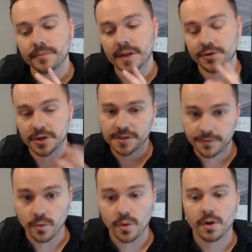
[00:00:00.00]
just
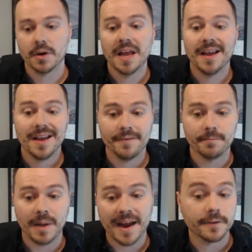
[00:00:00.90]
for
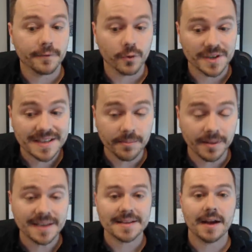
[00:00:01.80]
buying the four
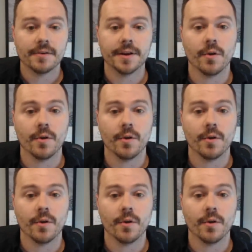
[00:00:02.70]
siblings out and